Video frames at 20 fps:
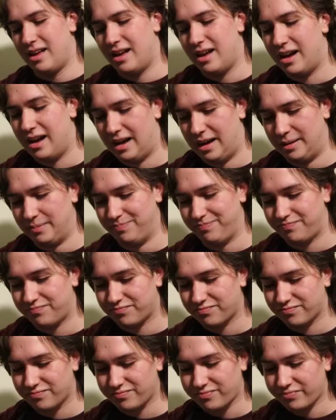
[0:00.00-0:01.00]

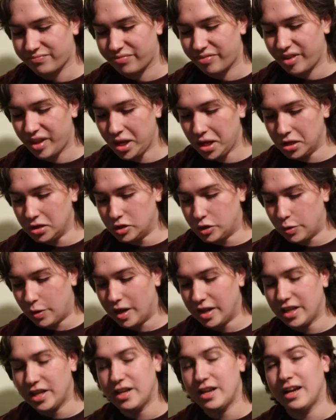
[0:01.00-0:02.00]
So
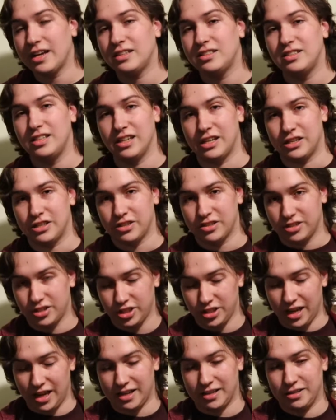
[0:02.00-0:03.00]
on the next
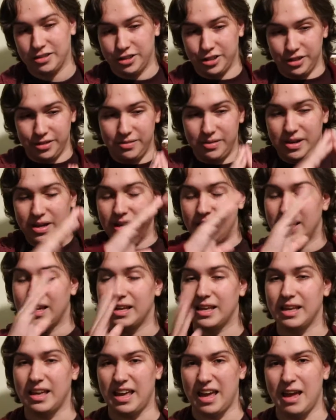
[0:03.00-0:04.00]
section,
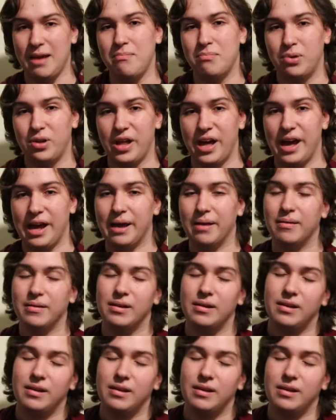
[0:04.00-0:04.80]
gameplay.